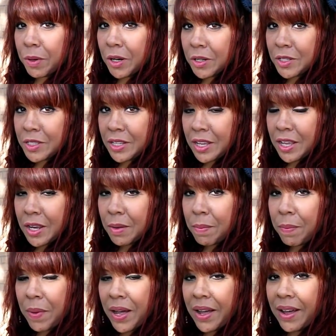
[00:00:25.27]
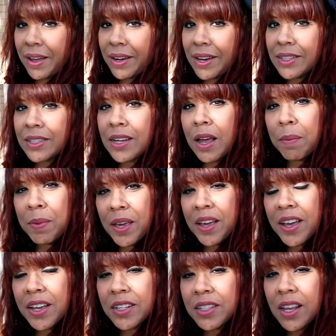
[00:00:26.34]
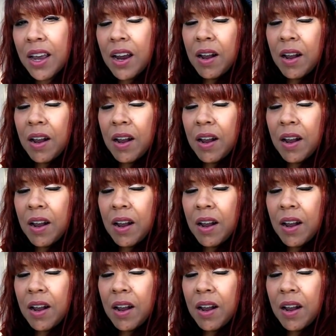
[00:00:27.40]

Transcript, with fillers: person, but it's not because